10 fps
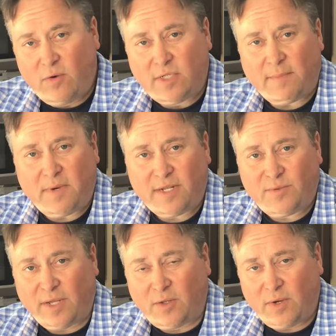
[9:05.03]
Who's up next
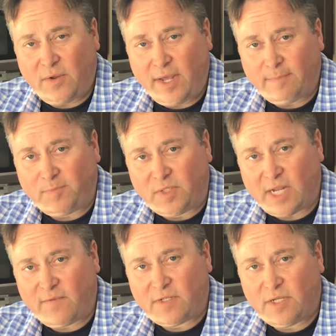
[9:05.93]
week? Do we know yet?
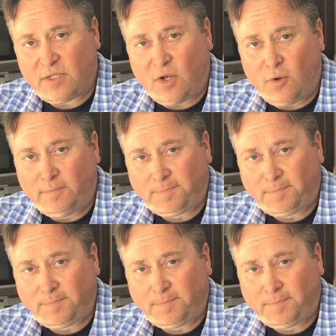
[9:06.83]
San Francisco?